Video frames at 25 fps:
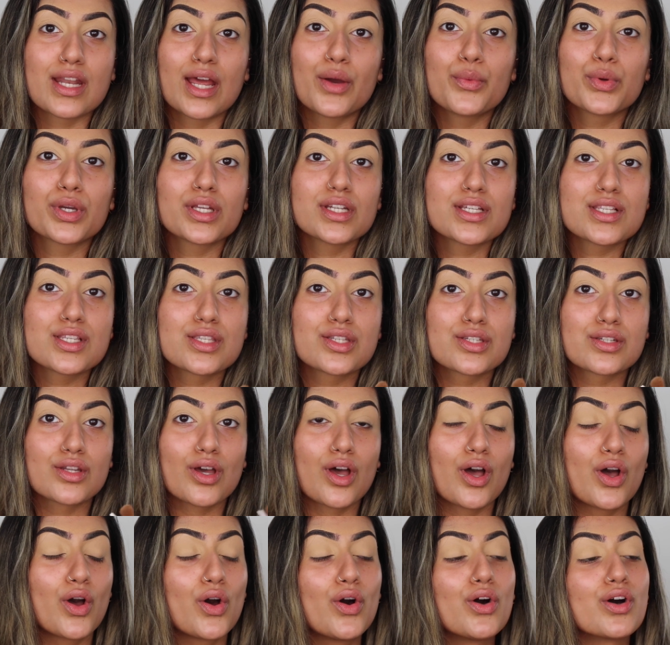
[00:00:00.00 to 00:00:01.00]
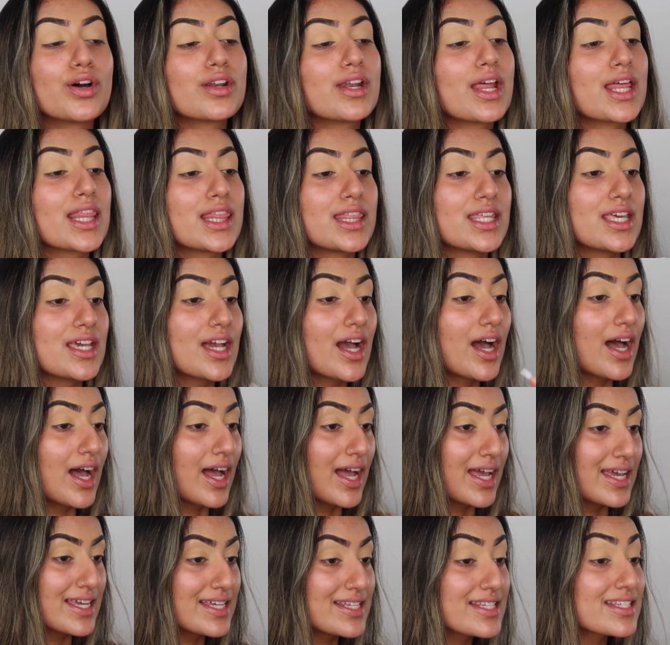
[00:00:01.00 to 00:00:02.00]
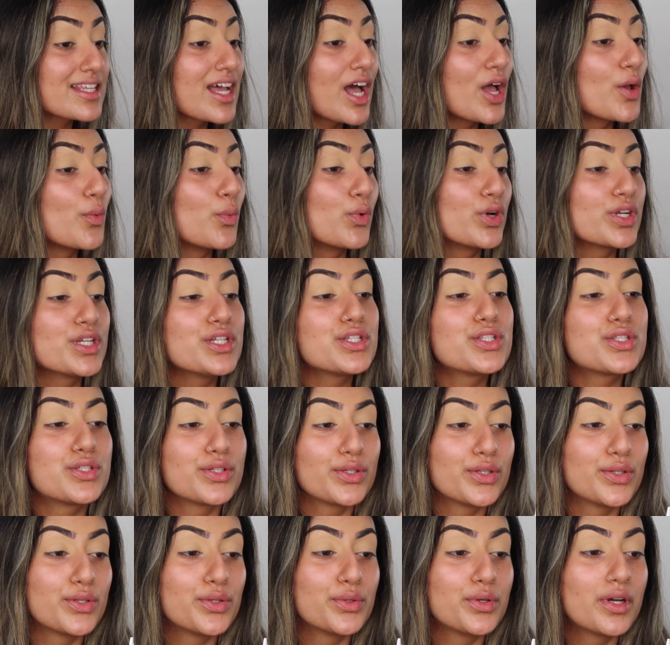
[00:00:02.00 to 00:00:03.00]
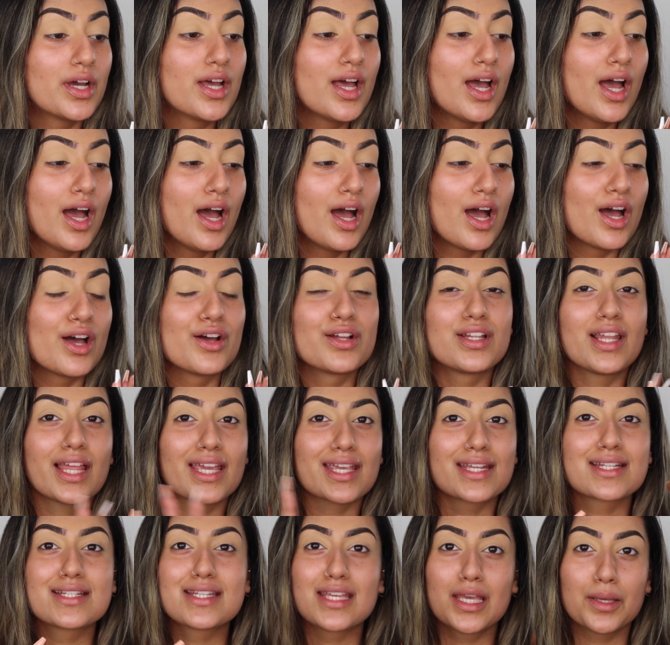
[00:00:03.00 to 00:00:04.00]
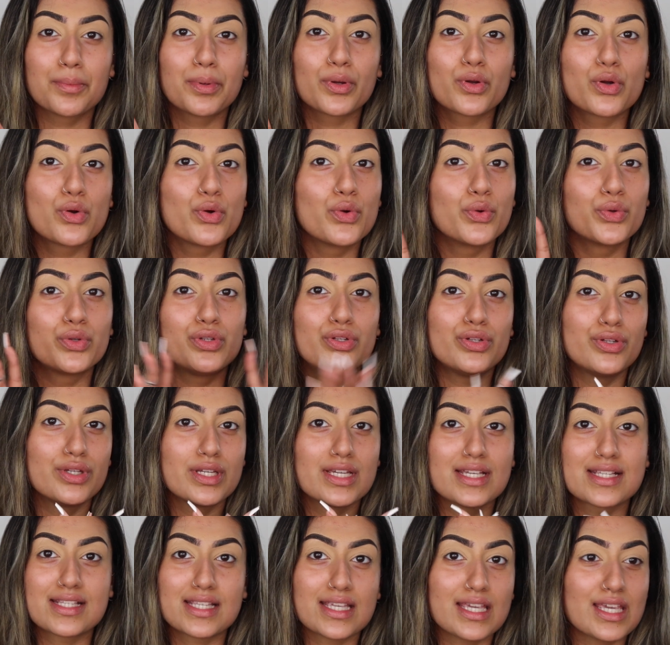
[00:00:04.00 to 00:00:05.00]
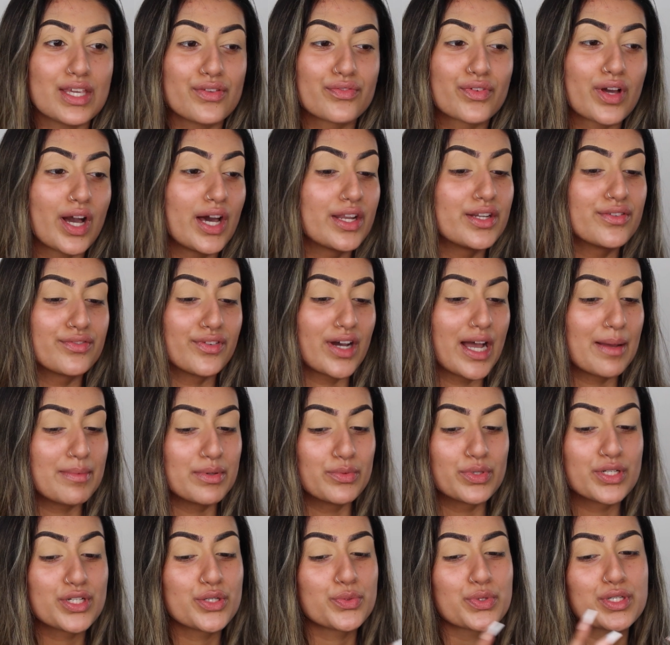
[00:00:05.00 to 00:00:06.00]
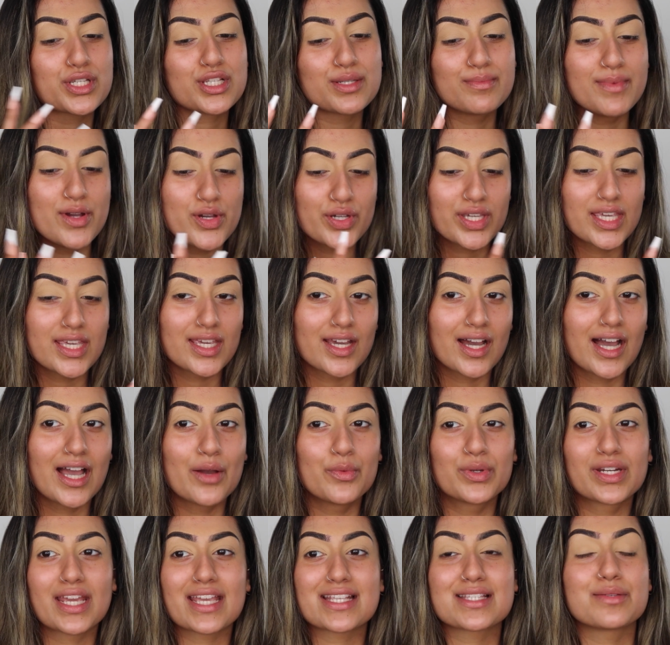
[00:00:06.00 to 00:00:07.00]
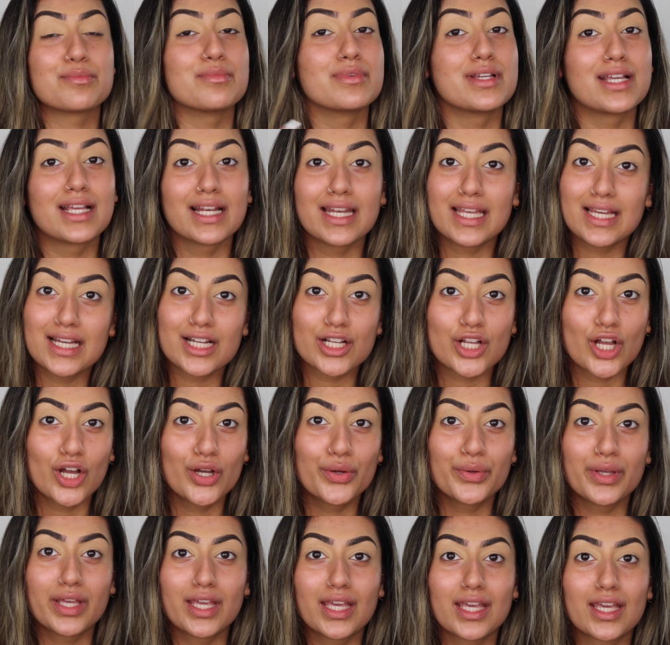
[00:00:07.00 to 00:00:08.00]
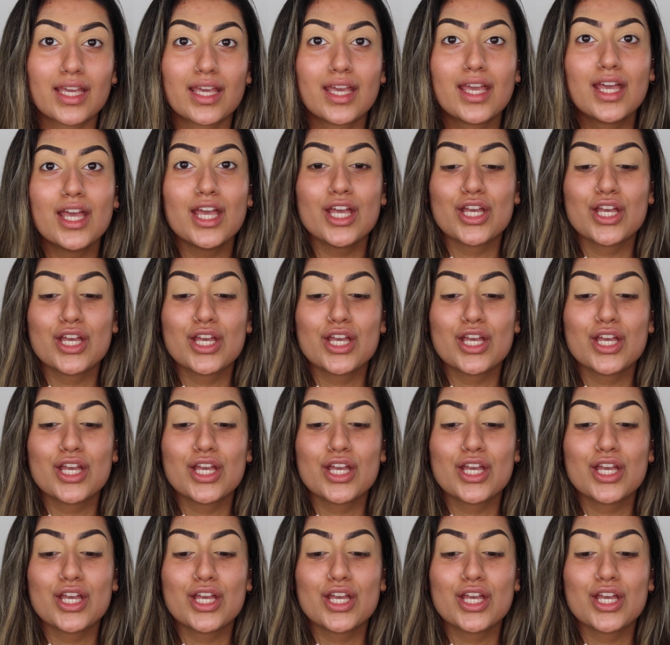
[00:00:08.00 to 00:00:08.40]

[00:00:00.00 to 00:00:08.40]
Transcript: now we're going to start on the eyes. I want to do a like typical New Year's Eve kind of vibe. I want to do a smoky eye, I want to get some glitter going.